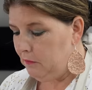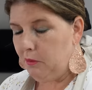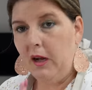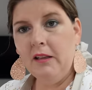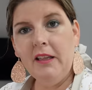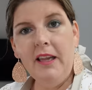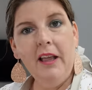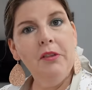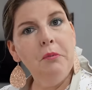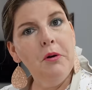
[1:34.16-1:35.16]
the broccoli
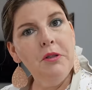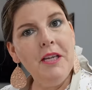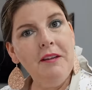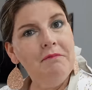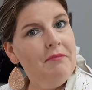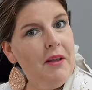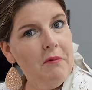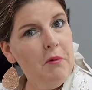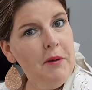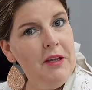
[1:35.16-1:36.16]
and the protein
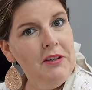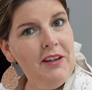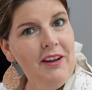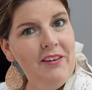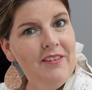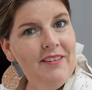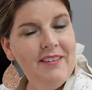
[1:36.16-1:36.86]
and we'll be good to go.